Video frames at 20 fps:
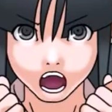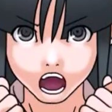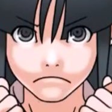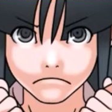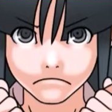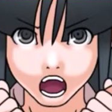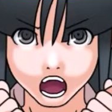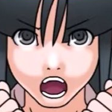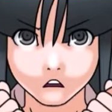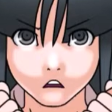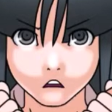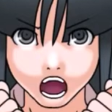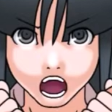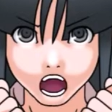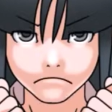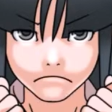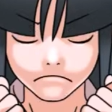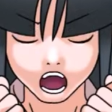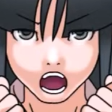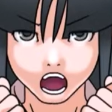She
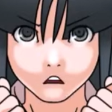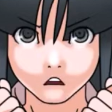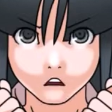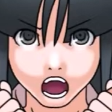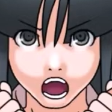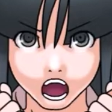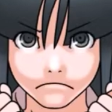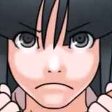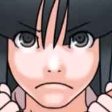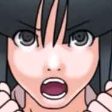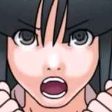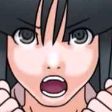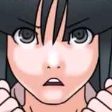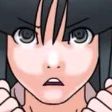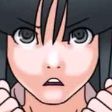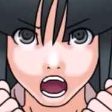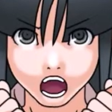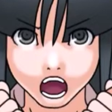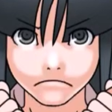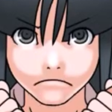could move it up and
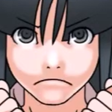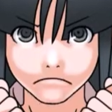down and